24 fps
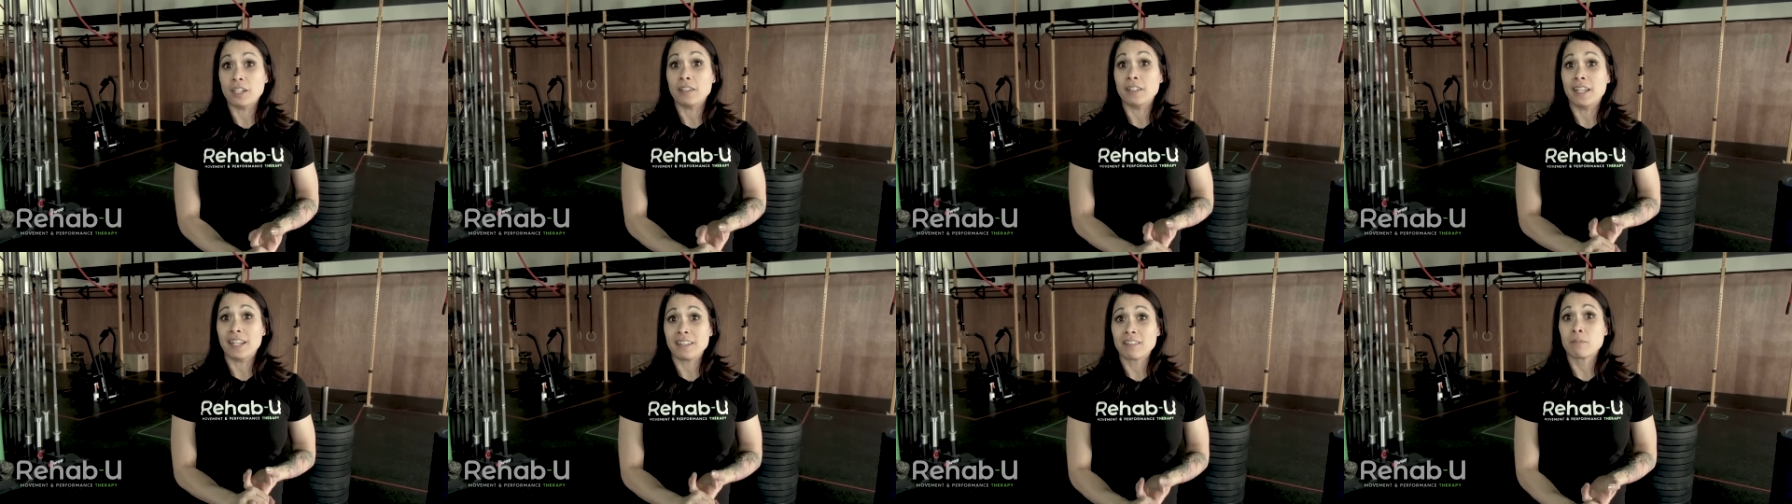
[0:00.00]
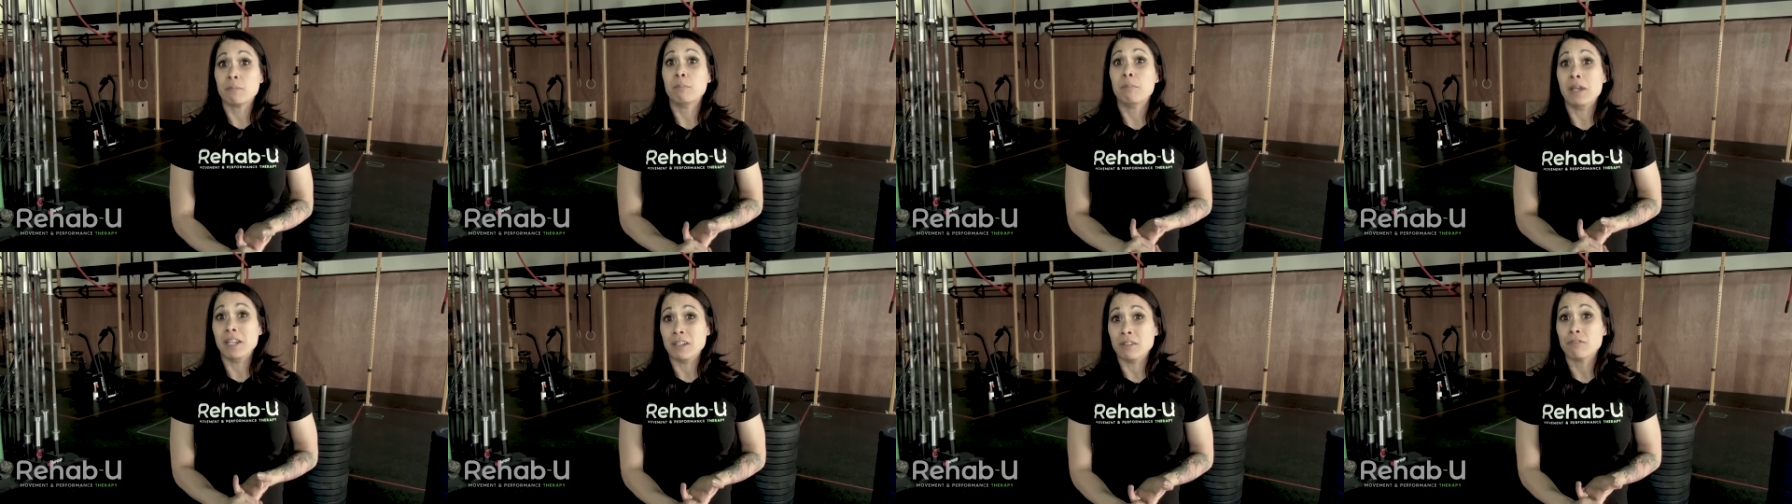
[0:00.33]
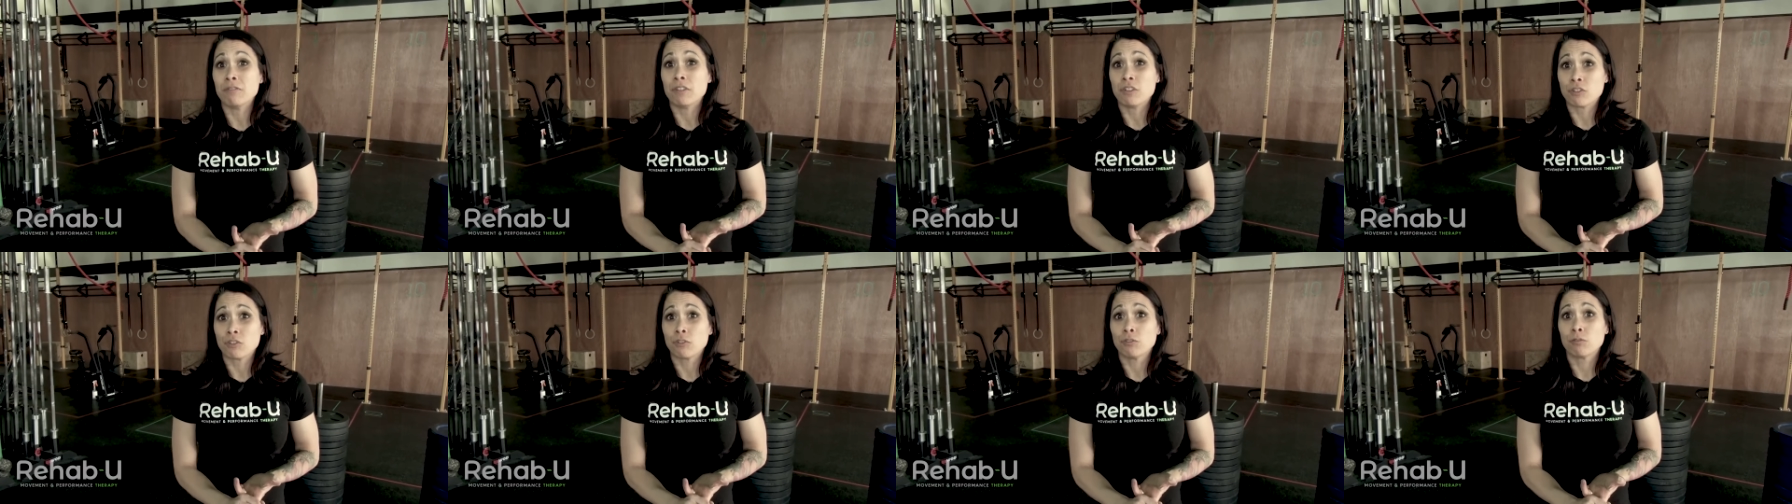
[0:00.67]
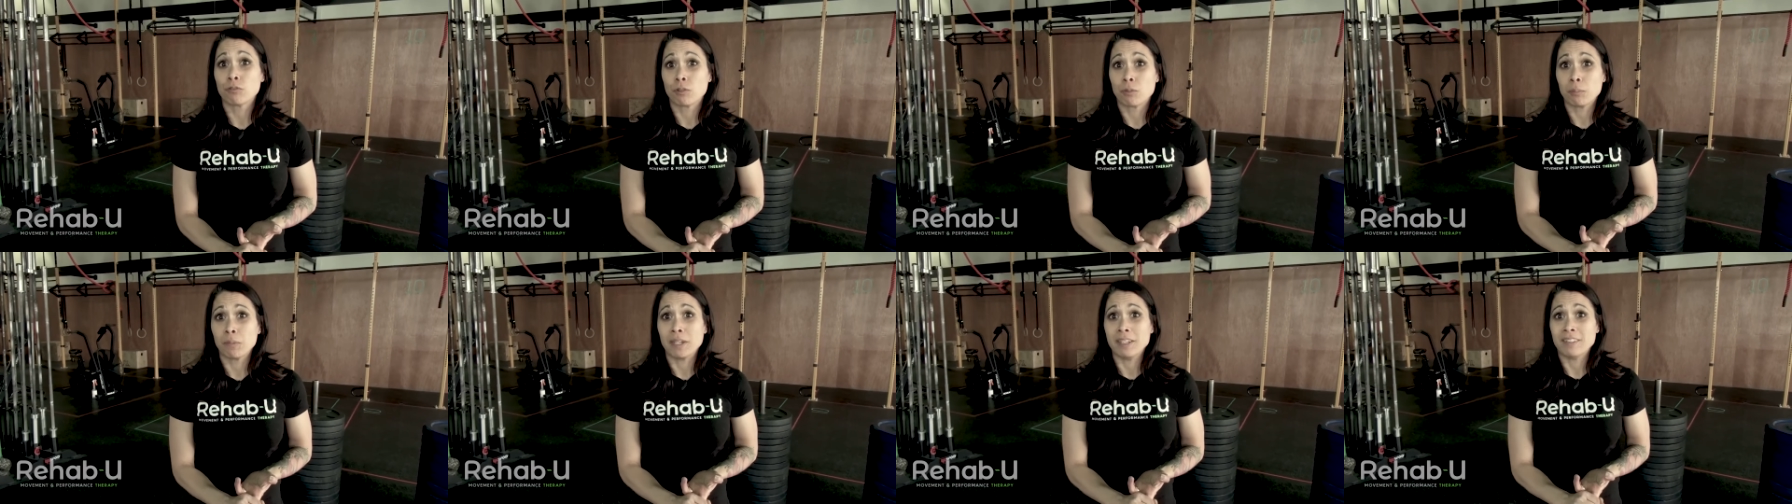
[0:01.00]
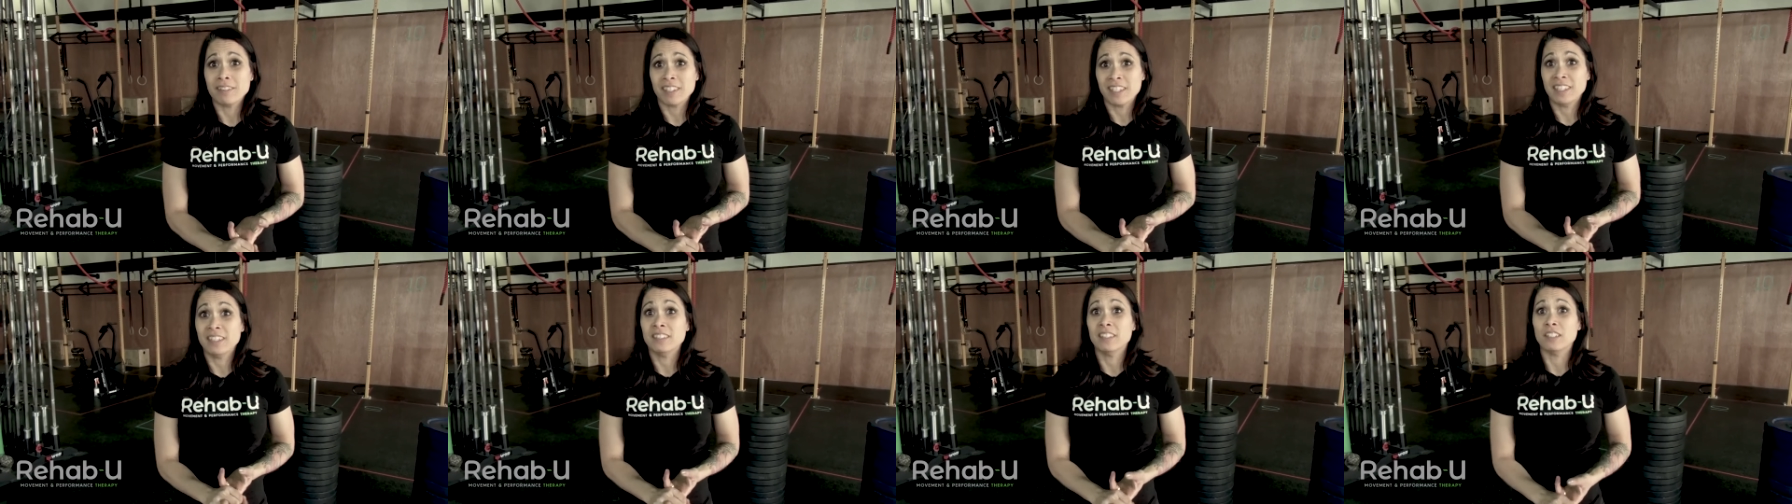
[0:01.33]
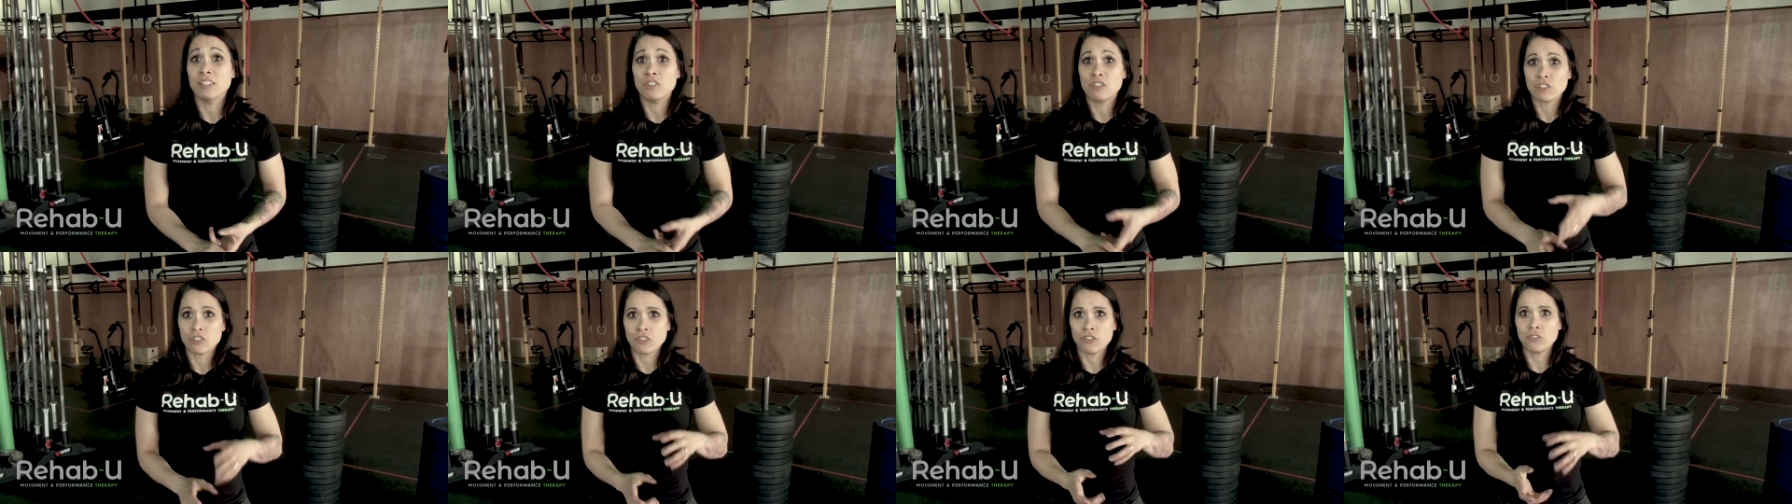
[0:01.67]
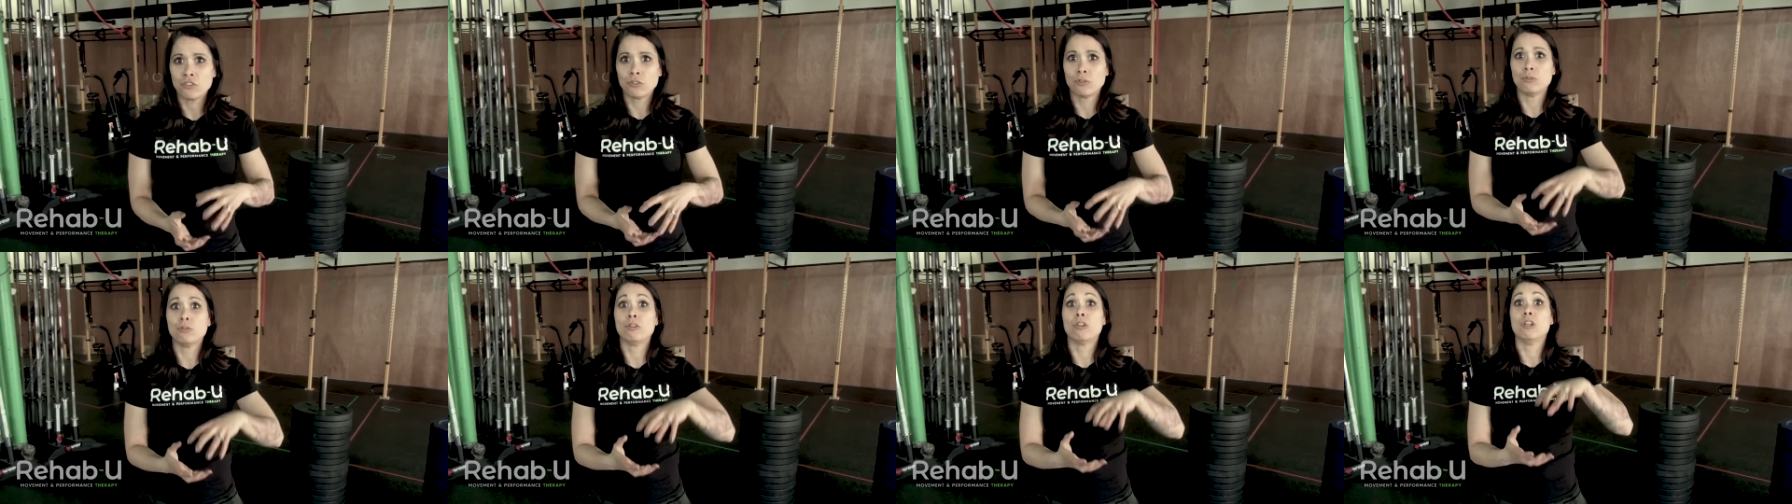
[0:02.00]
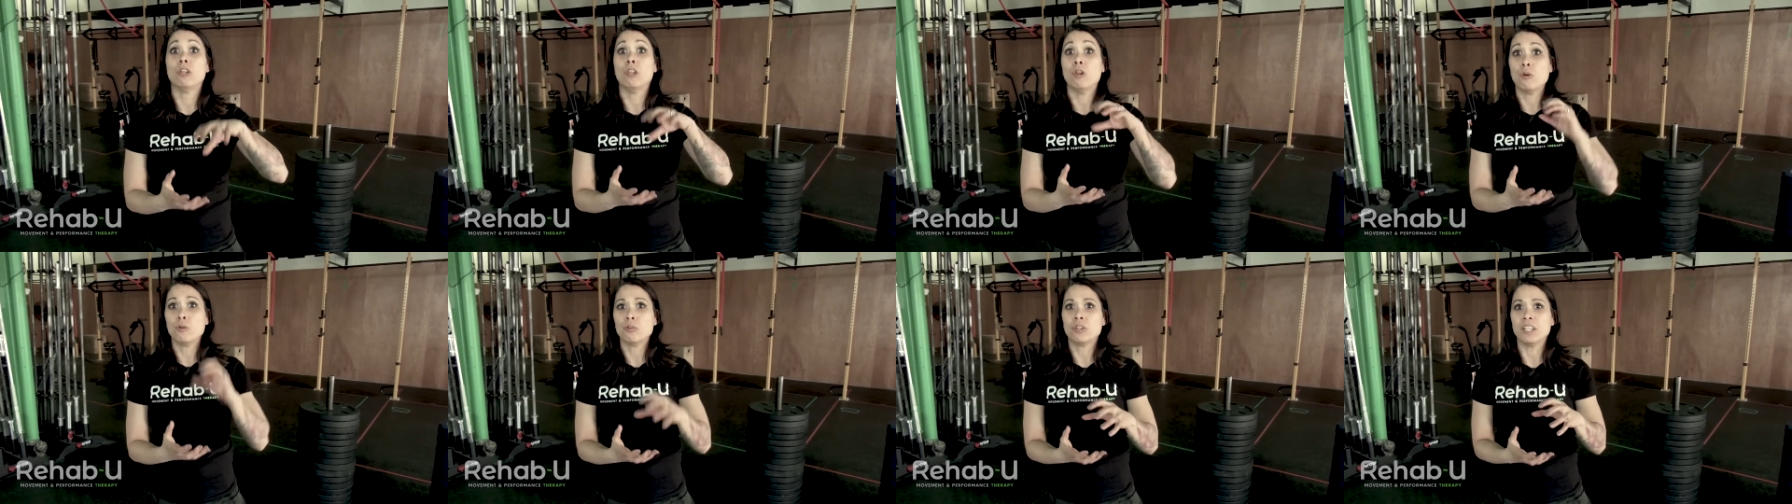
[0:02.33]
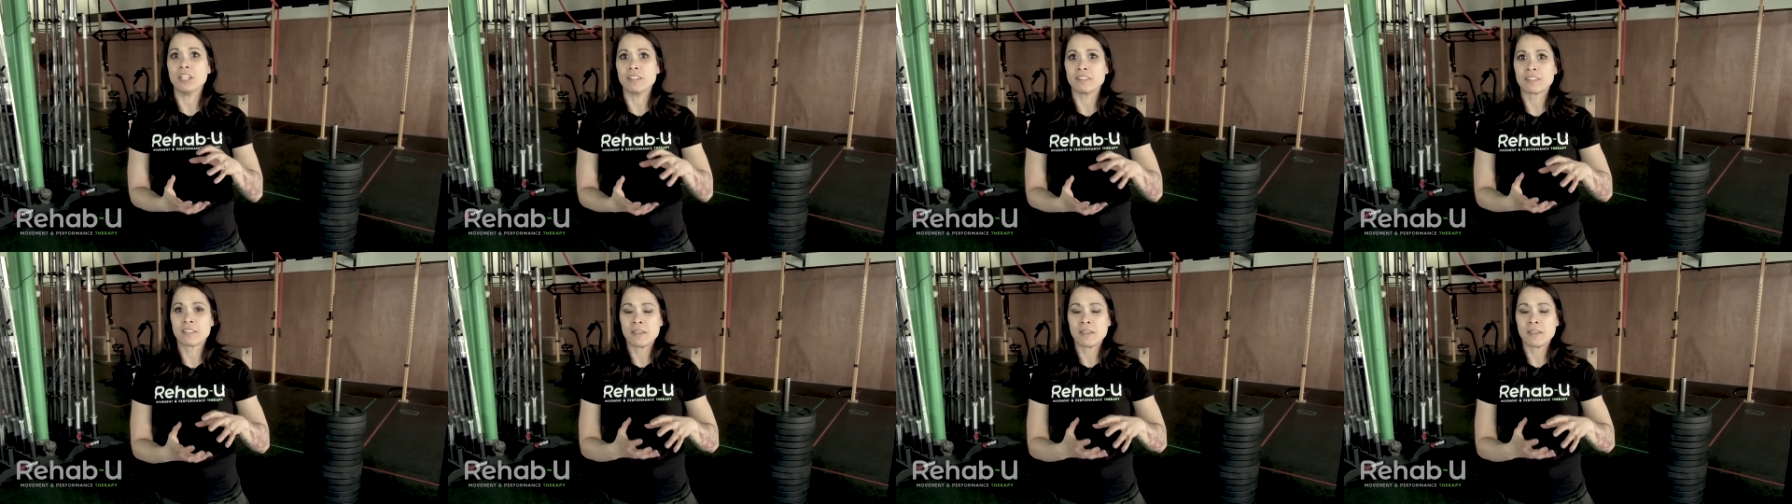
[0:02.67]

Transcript: and that's beneficial for my tendon just to load it.